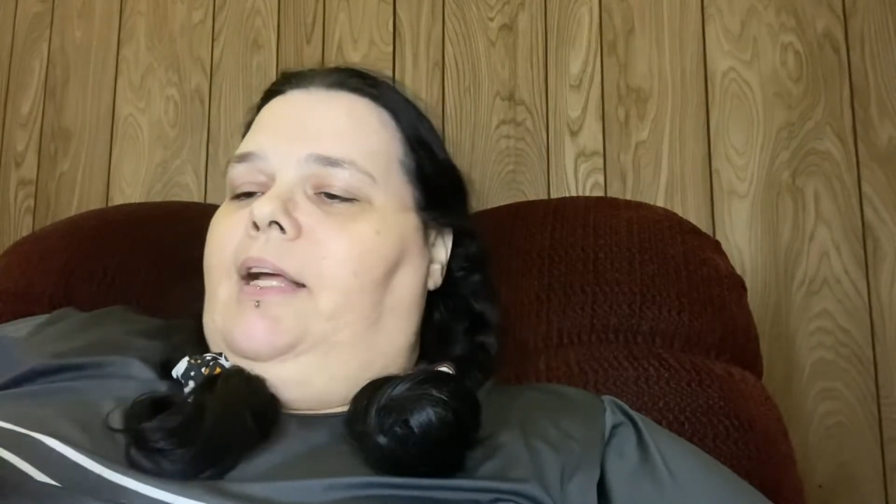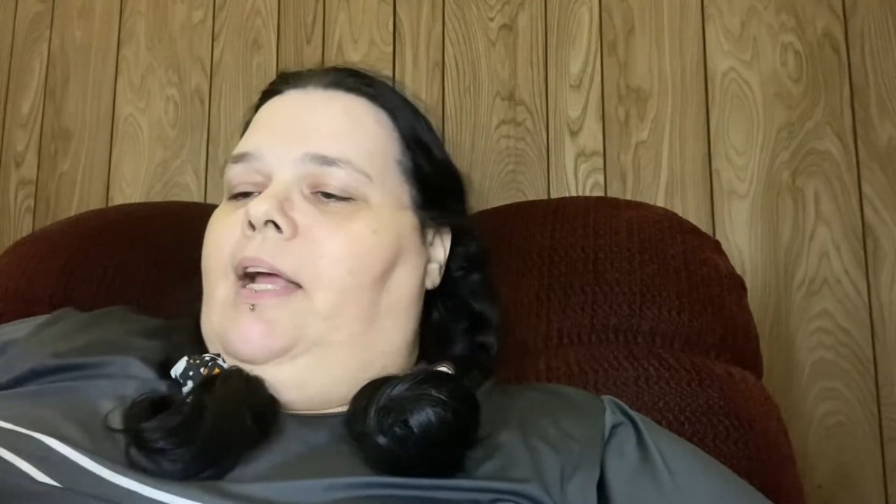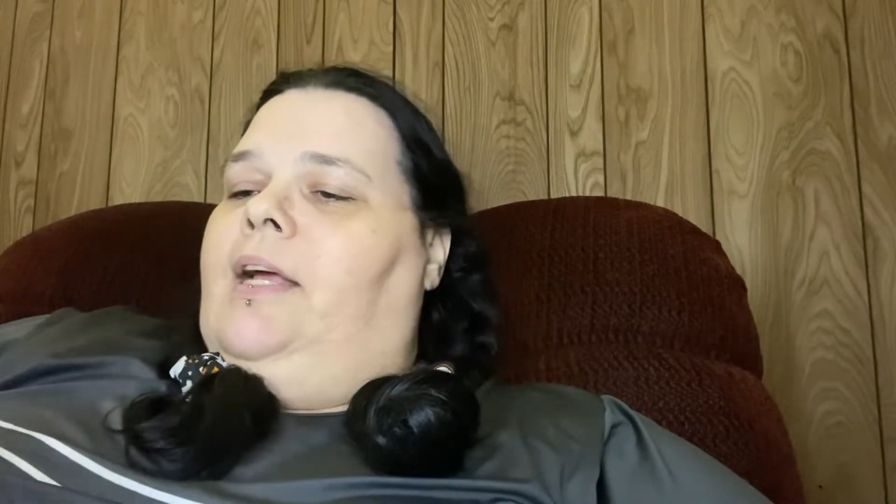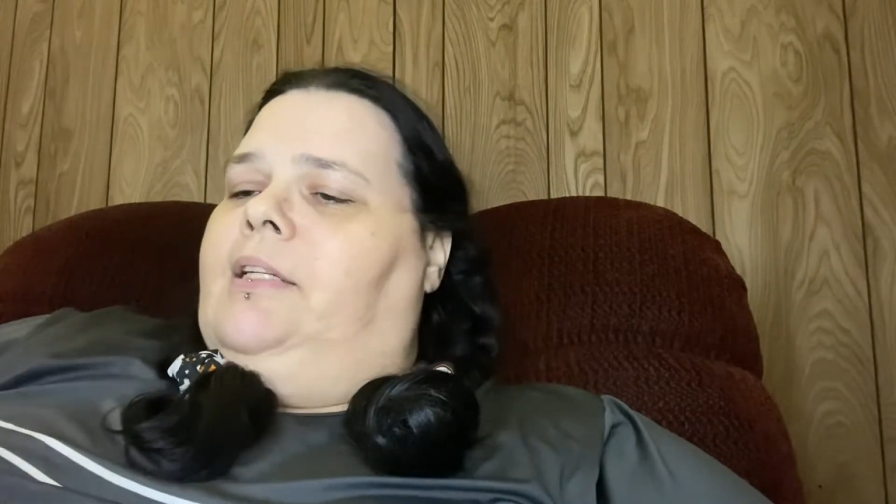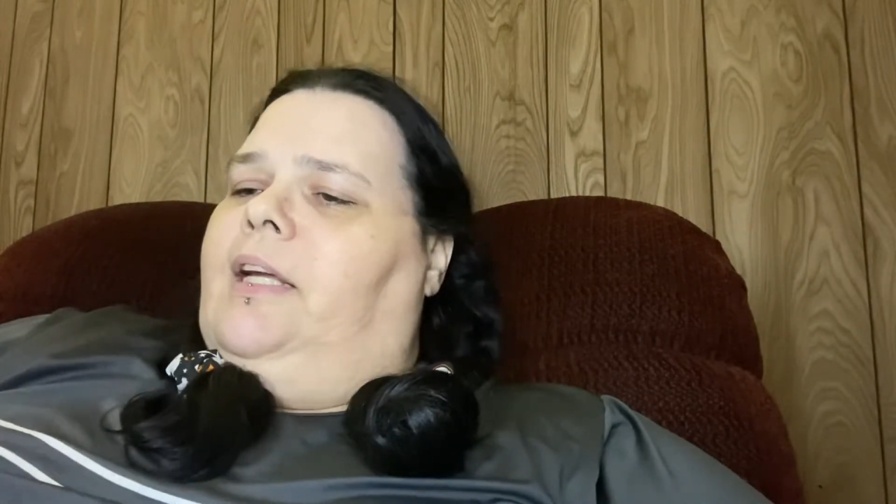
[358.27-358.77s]

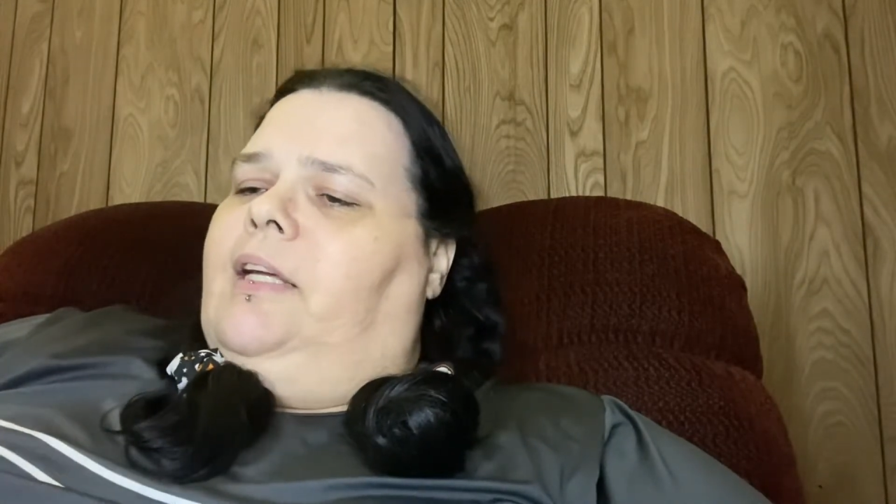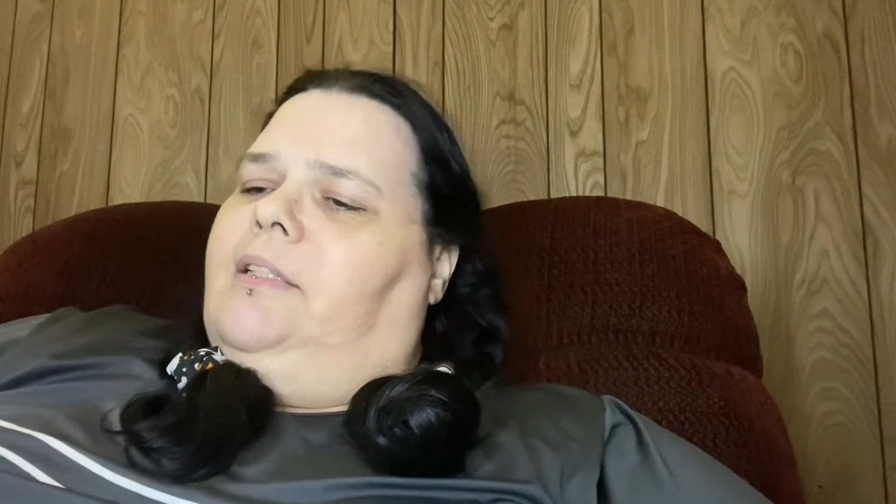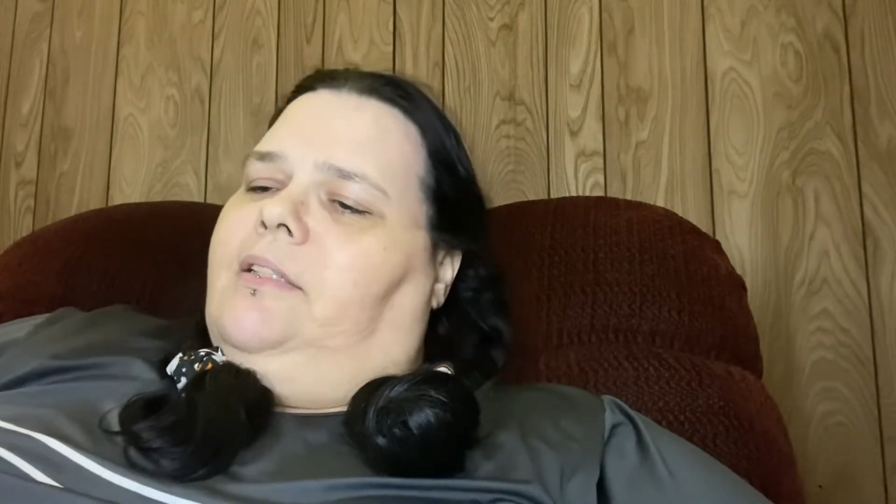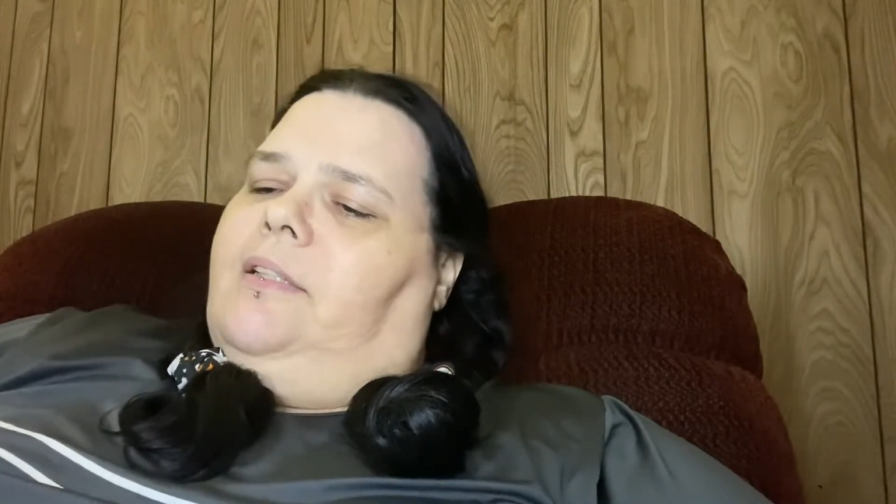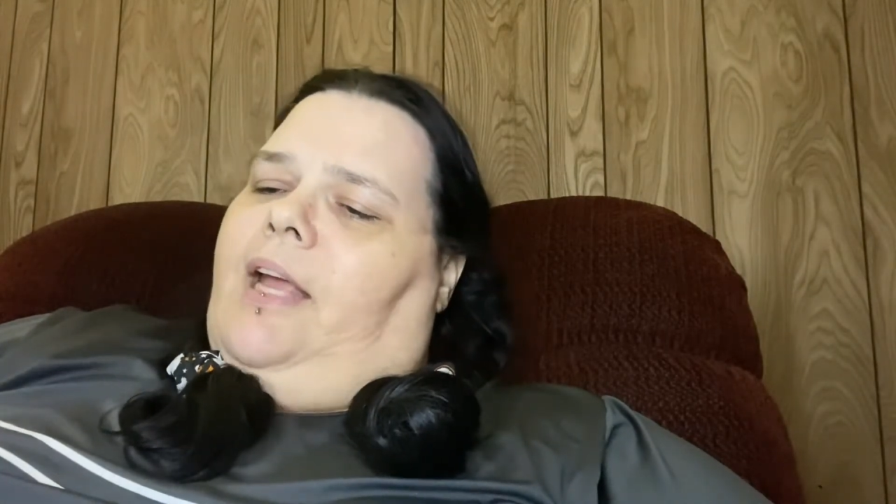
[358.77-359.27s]
and
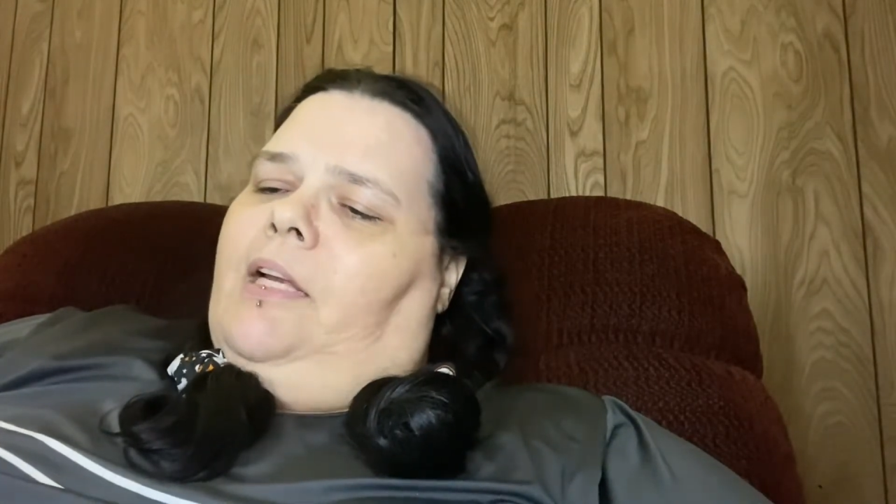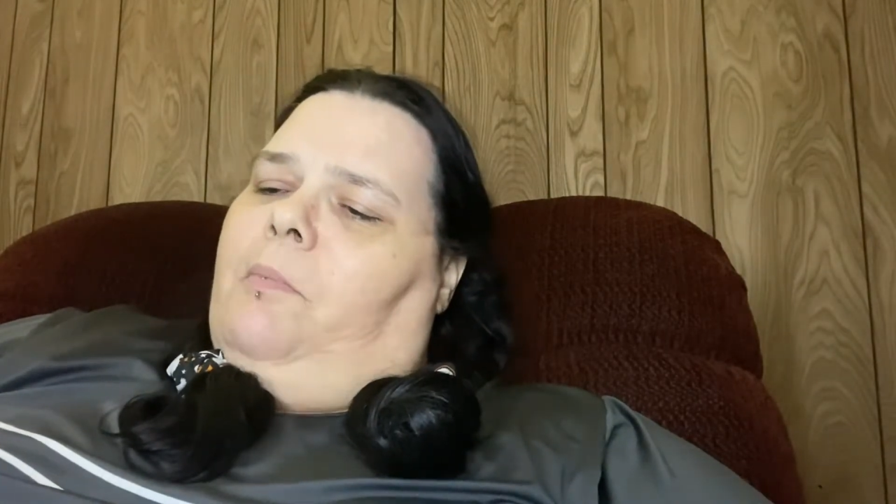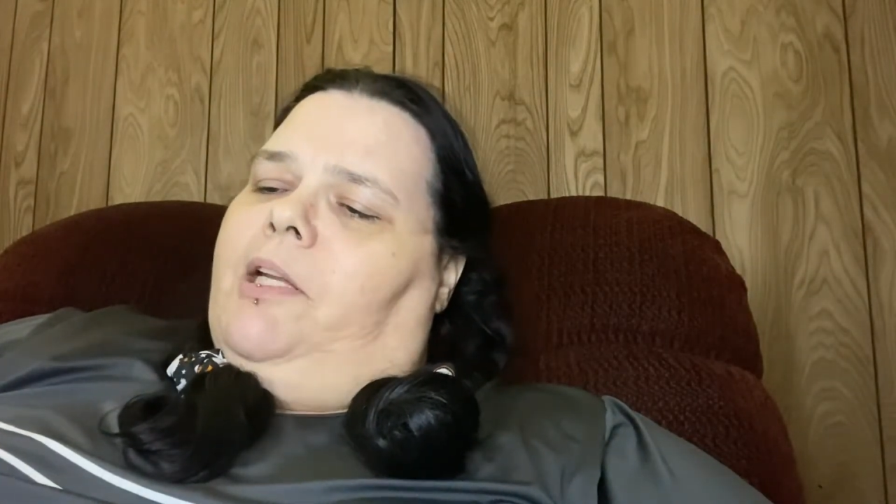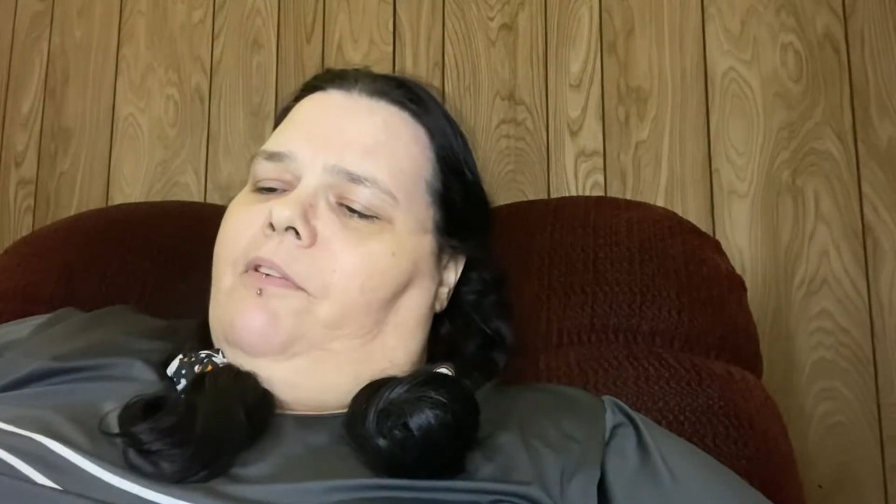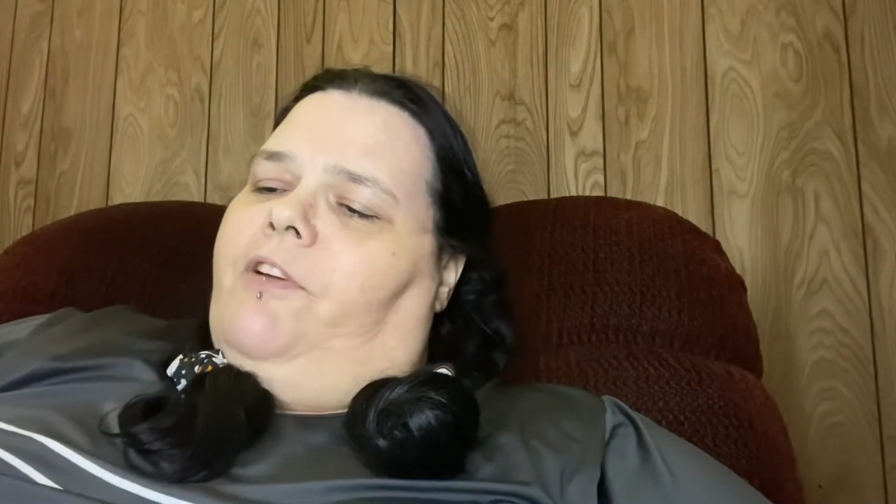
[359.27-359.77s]
it's
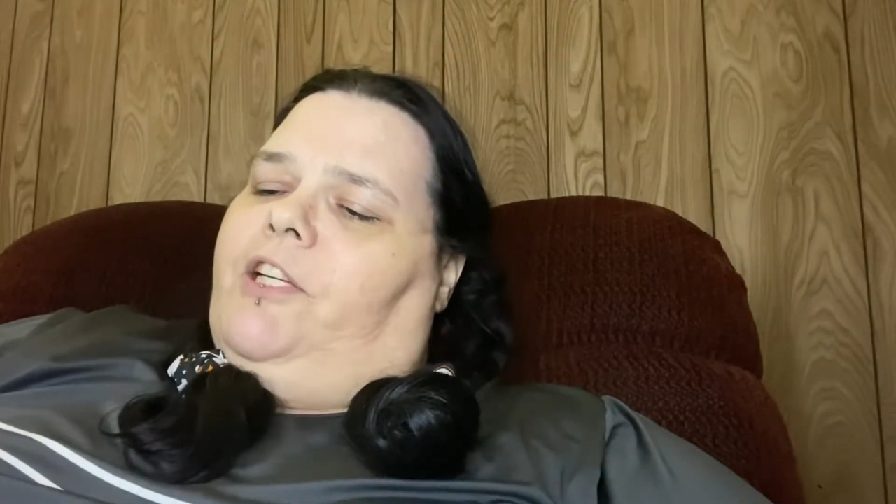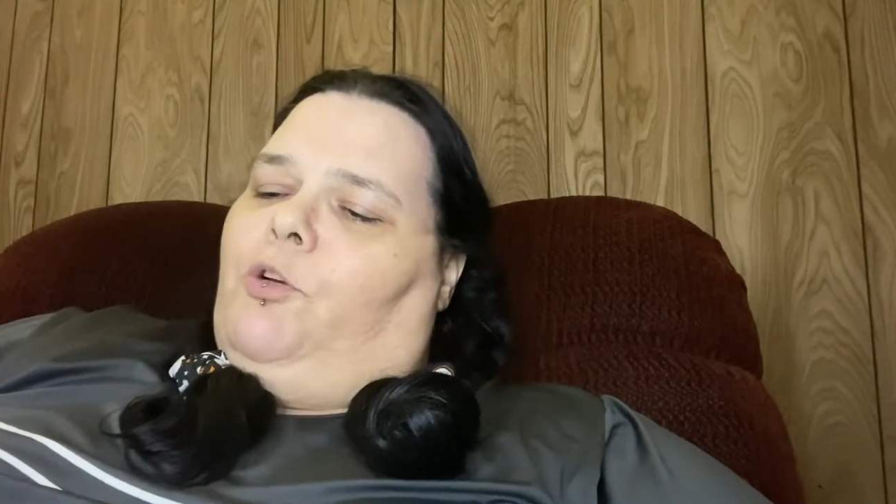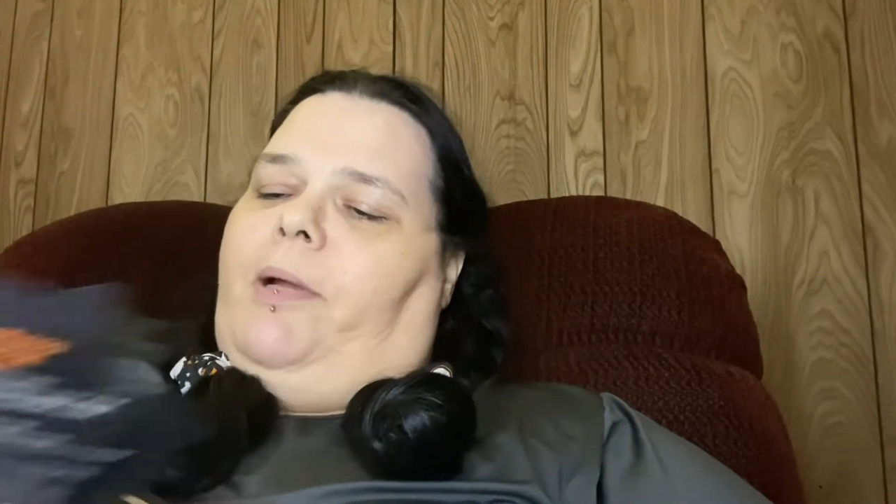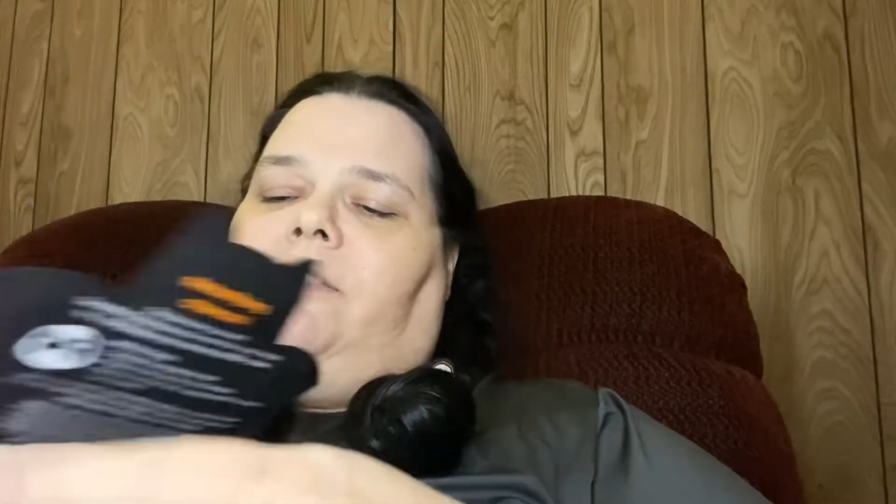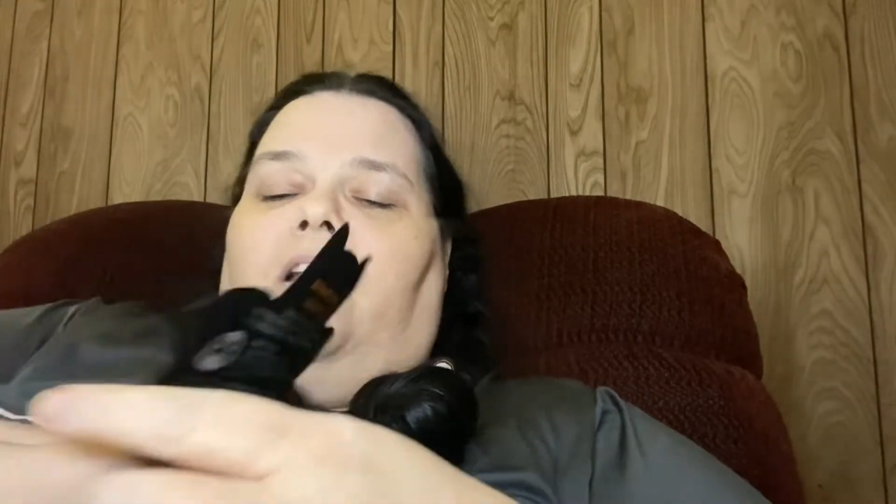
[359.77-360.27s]
animated facial
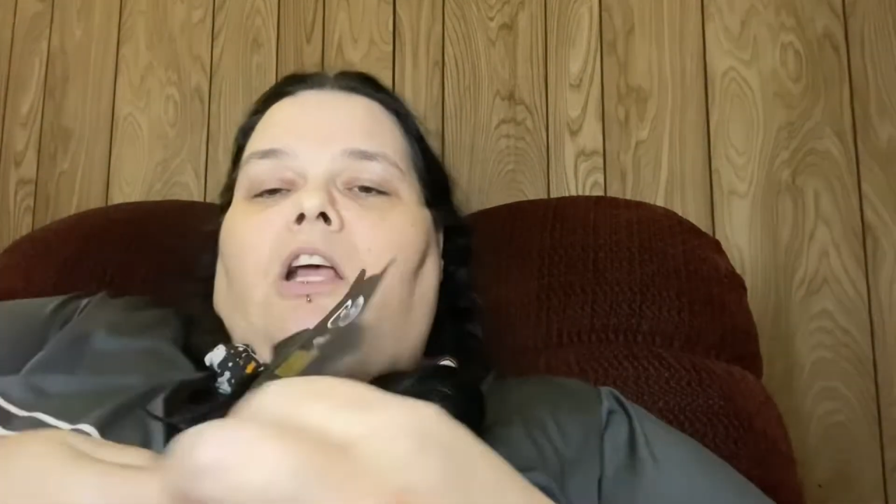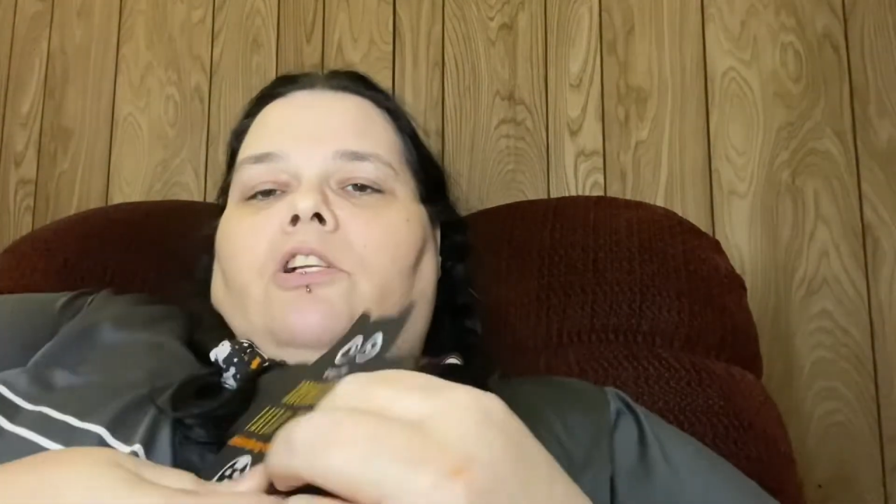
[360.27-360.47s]
mask.